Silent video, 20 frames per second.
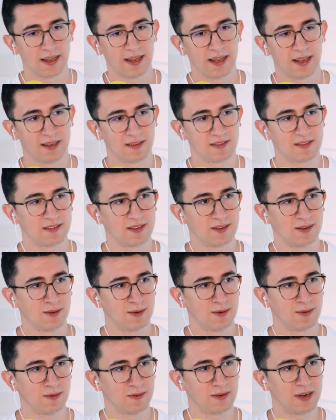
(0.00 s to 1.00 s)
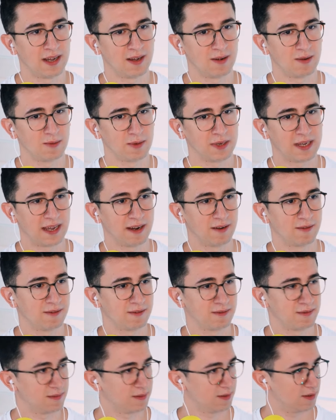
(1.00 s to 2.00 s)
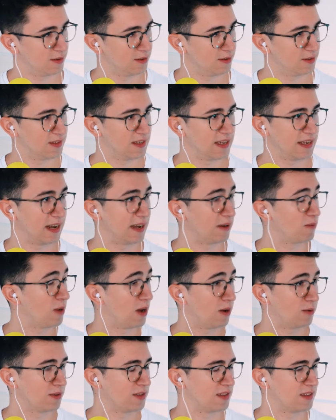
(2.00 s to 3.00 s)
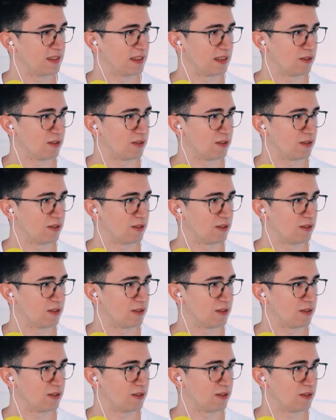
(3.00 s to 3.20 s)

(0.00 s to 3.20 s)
And so now we kind of say like, wow, this